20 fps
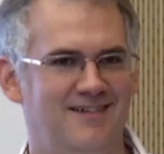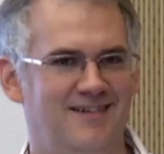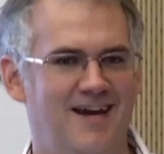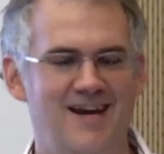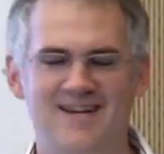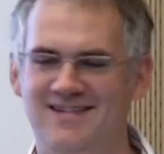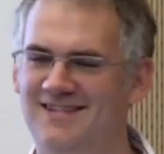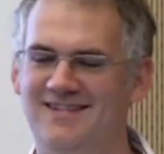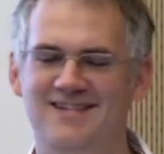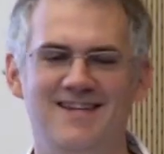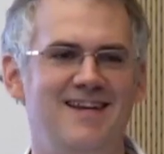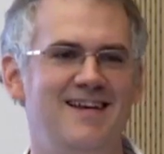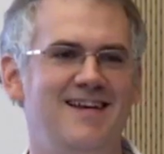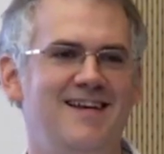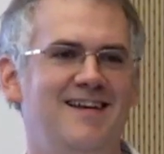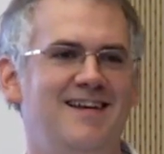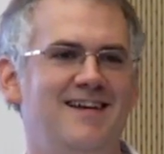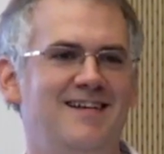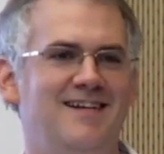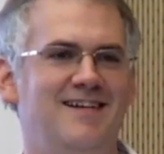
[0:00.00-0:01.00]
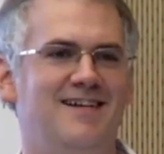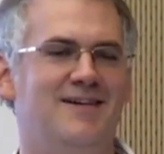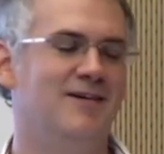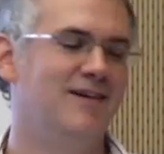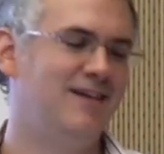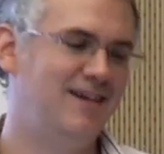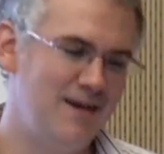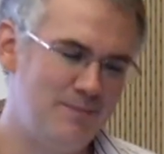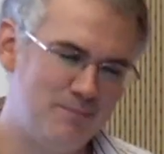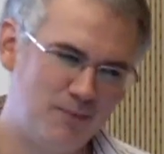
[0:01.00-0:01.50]
And it says, no.
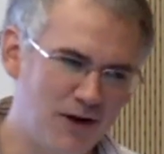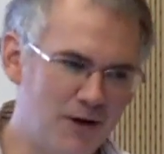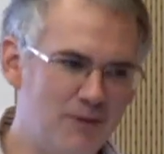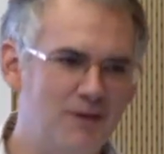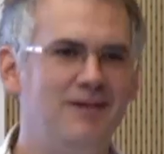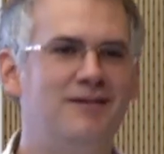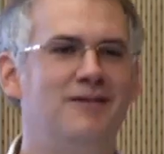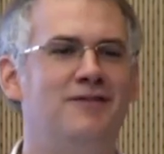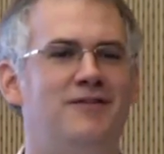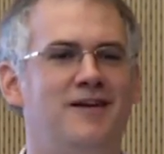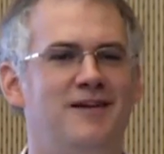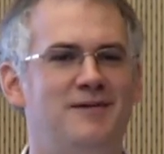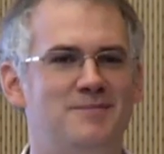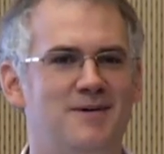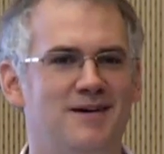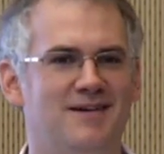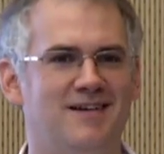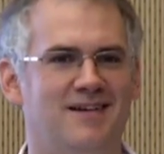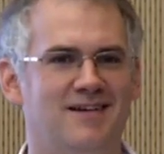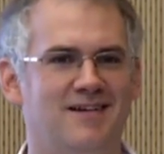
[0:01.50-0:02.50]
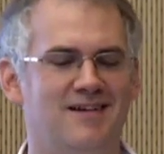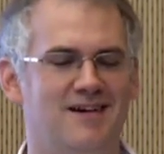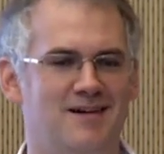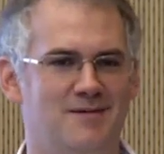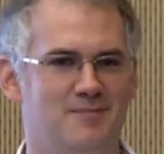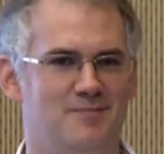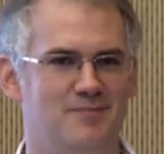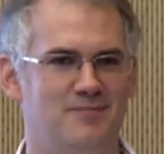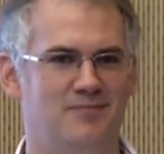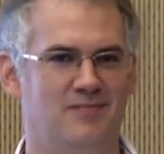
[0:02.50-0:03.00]
Keep going to Facebook.com.